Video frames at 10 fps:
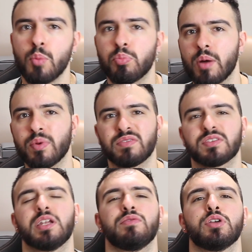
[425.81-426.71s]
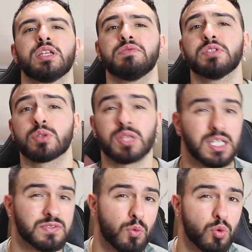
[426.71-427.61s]
But I'm gonna have to love you and leave you, so
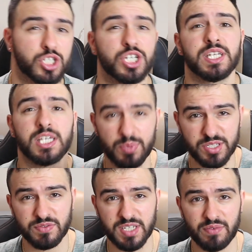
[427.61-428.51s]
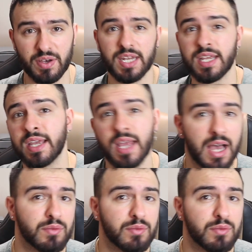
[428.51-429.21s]
thanks for watching. Keep yourself safe out there.